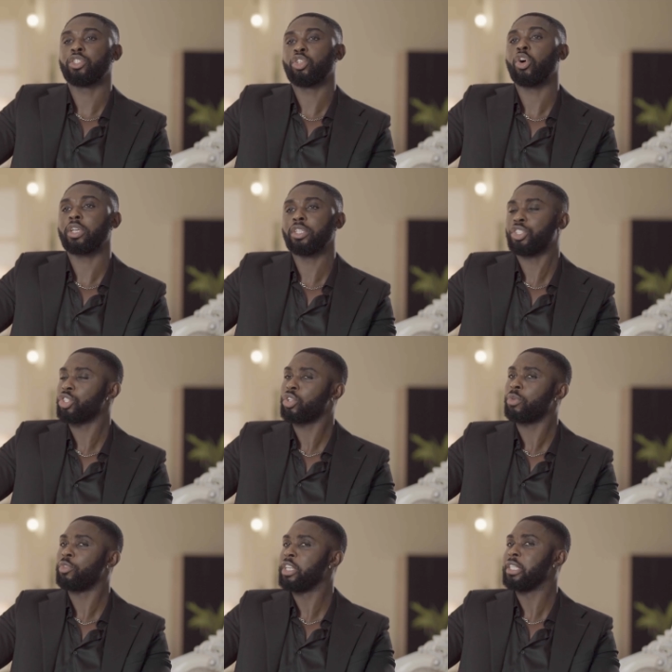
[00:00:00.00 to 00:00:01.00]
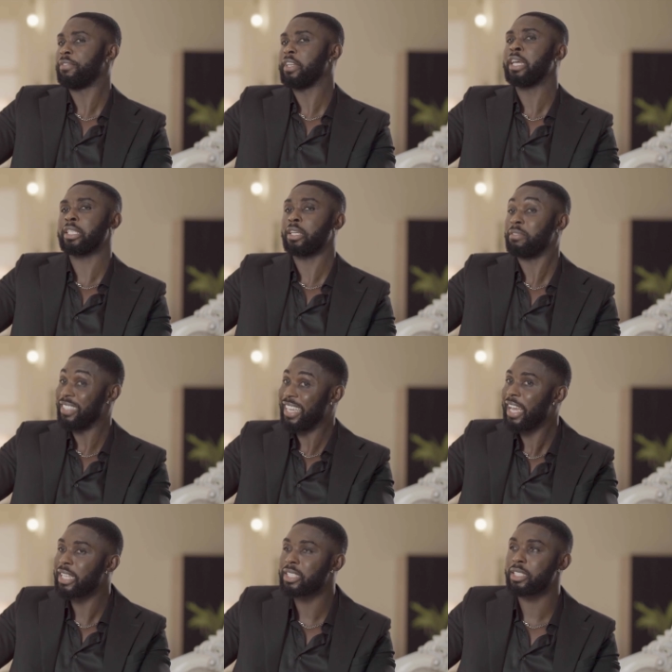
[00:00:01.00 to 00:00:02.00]
talking, she's not really defending herself
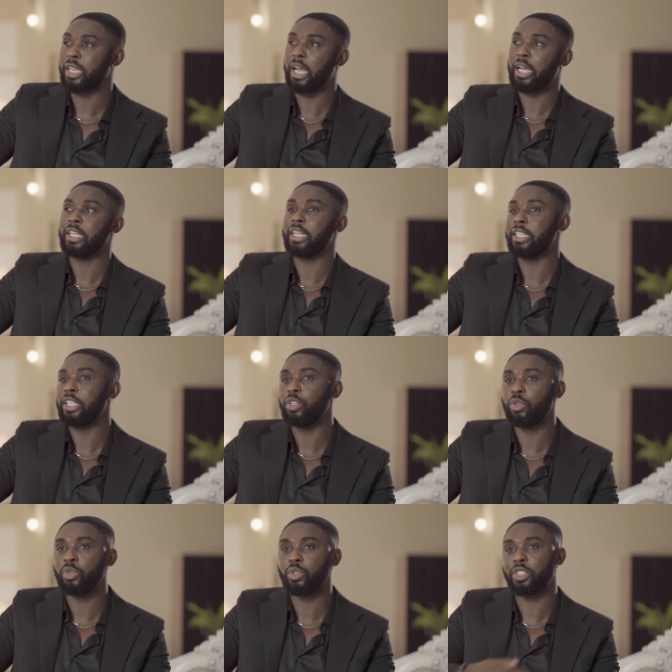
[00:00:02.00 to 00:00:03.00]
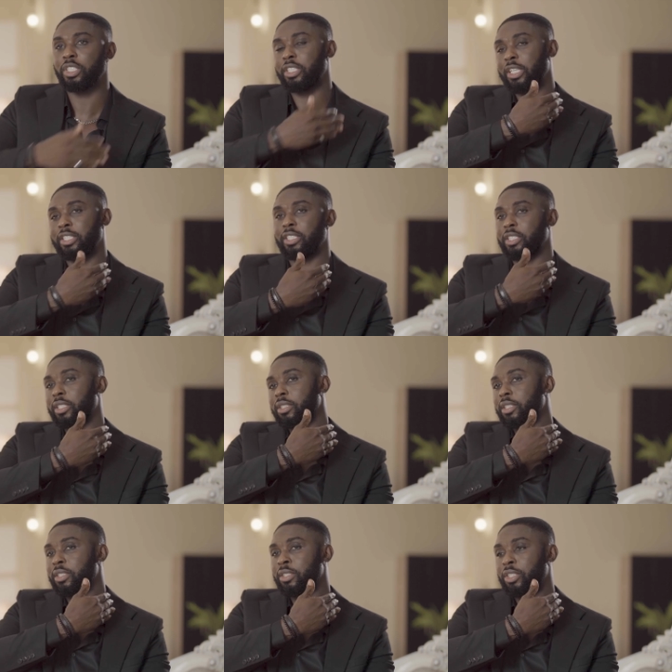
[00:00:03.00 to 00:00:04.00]
yet, and then he notices that
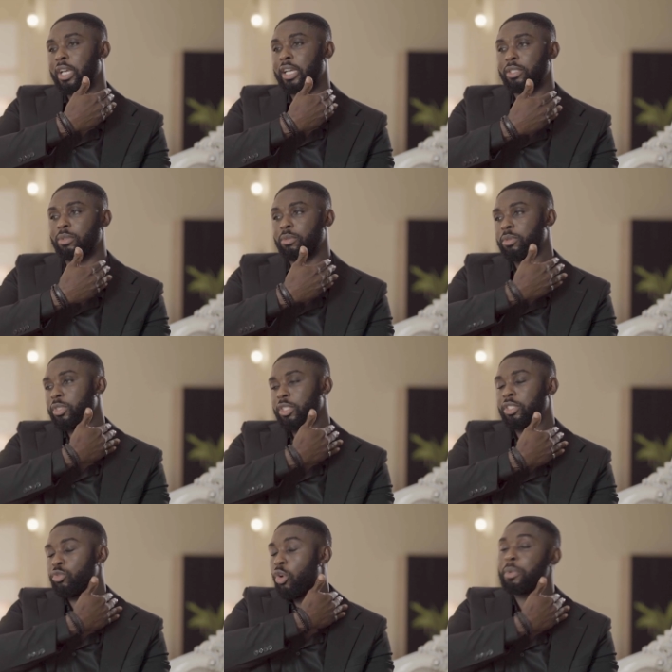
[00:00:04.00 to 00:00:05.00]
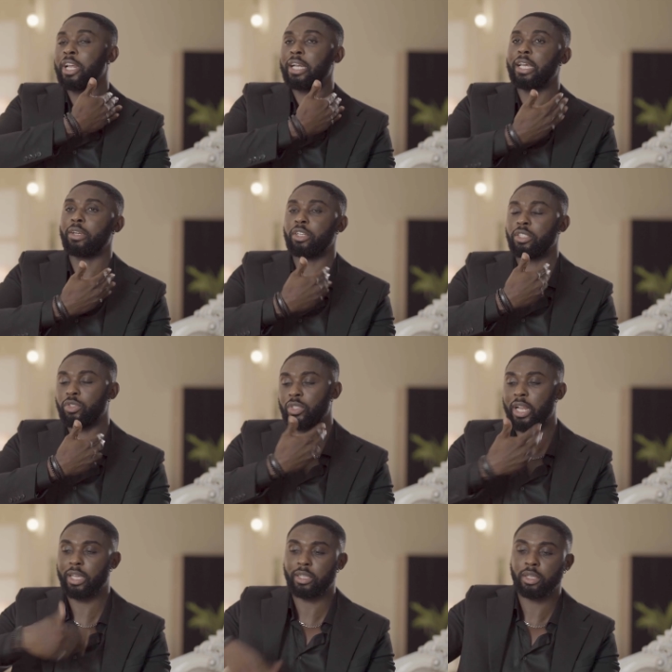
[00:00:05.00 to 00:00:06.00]
she's rubbing her neck because it was
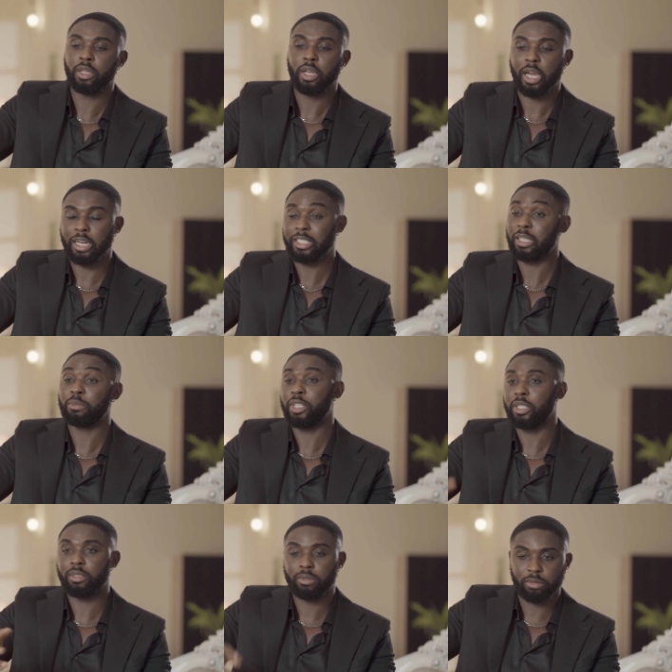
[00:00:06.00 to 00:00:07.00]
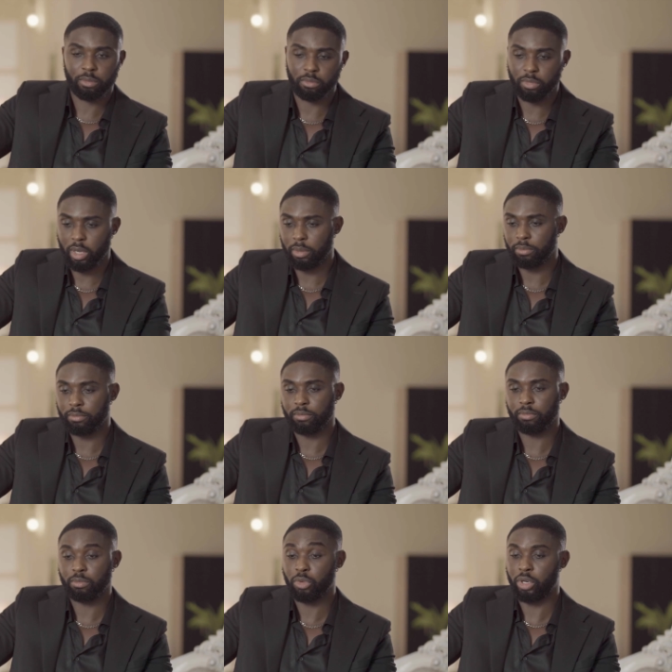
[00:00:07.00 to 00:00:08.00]
like an attempted
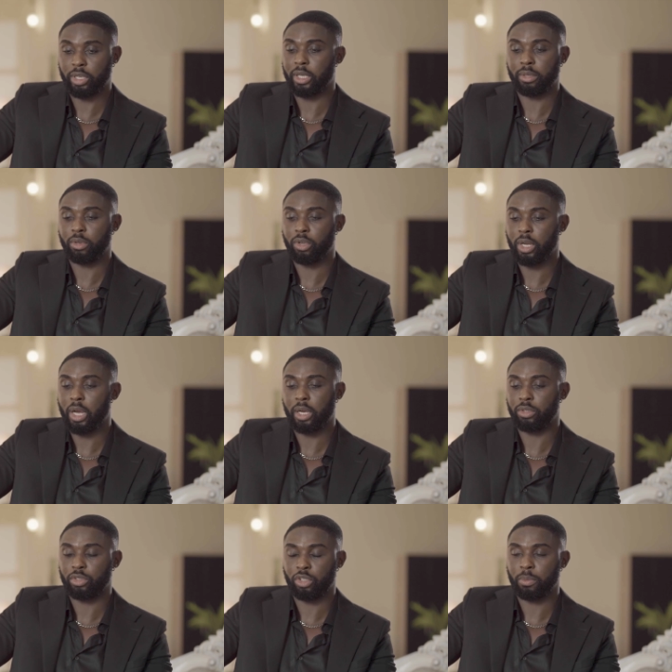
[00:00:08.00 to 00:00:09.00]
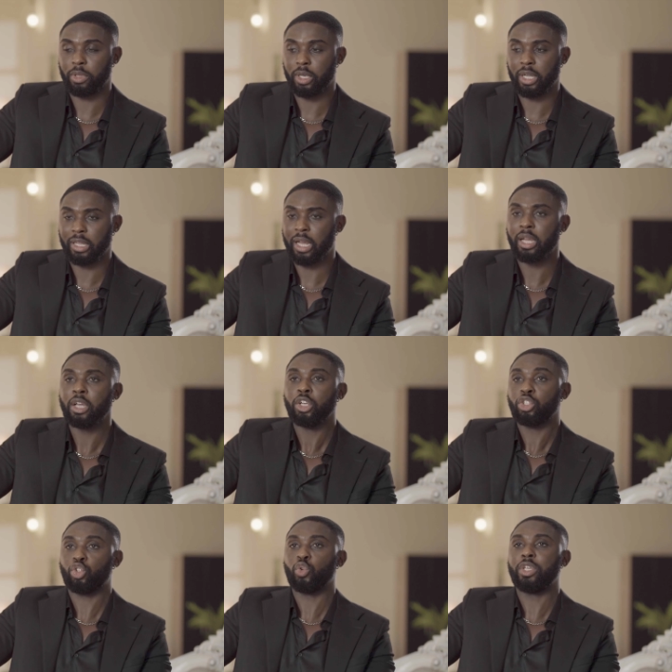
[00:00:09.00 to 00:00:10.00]
murder on her and something like that.
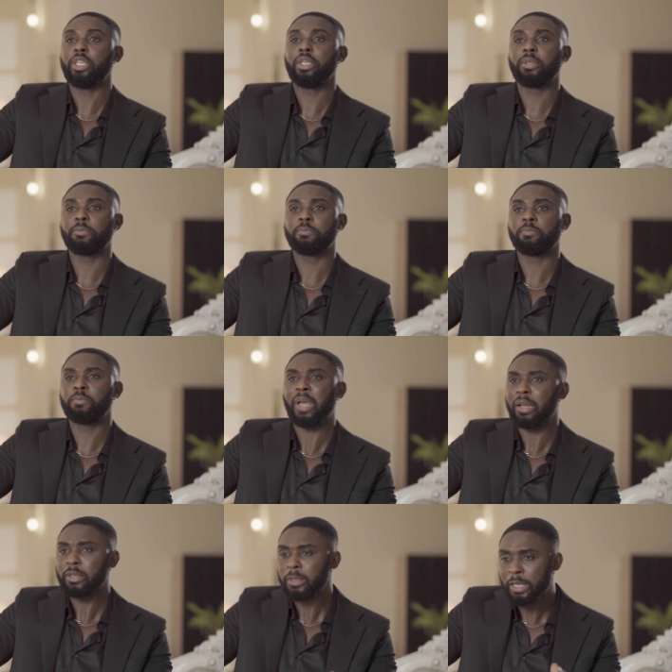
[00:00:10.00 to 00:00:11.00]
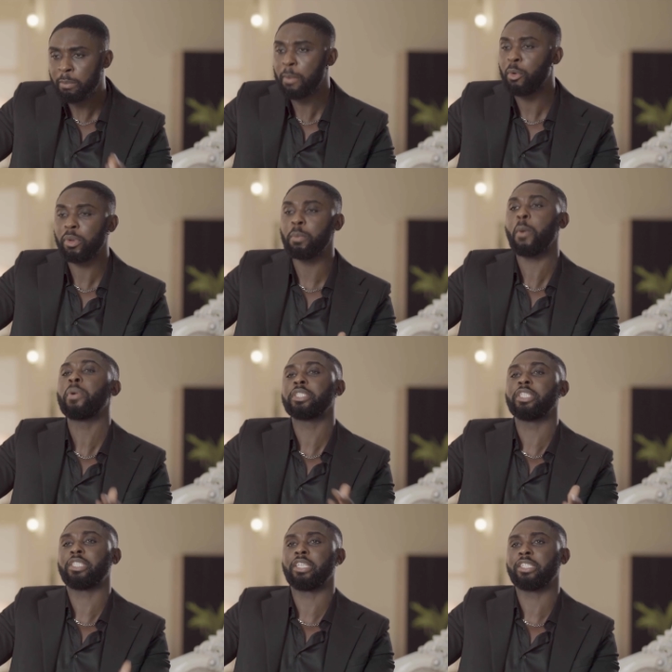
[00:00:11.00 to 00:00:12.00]
So the moment
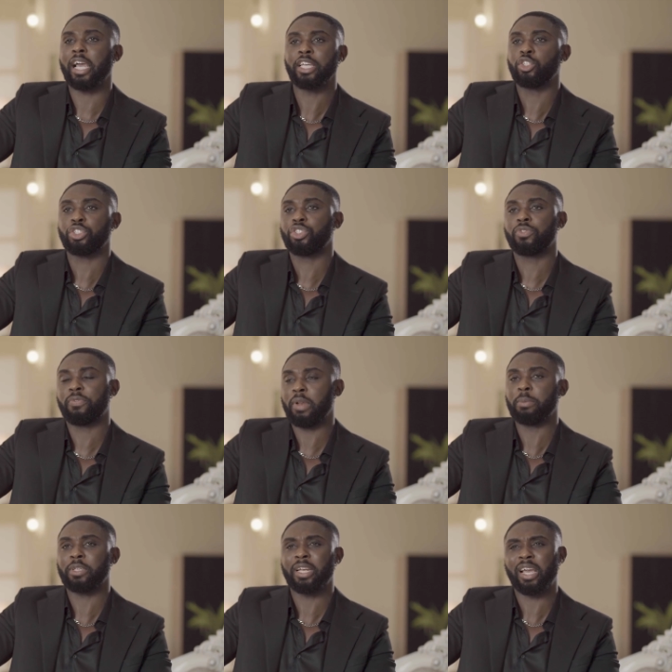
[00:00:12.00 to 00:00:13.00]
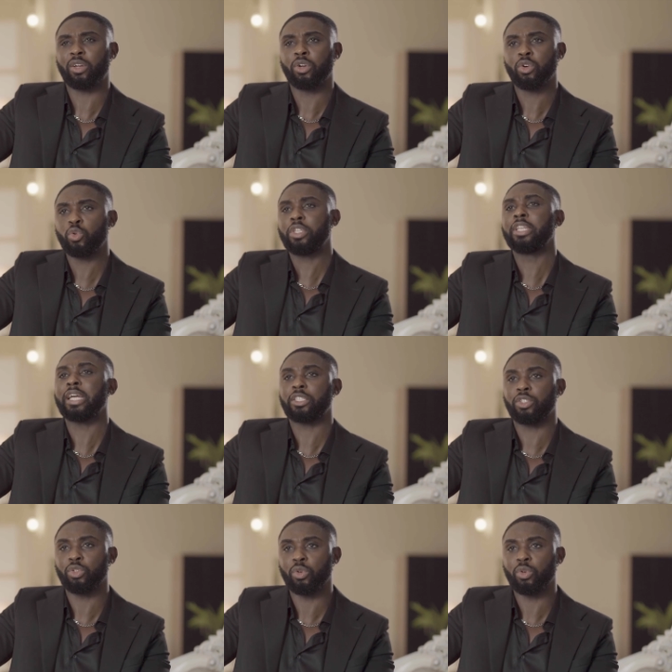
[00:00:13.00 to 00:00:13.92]
he sees that, he just flips and like, who did that to you?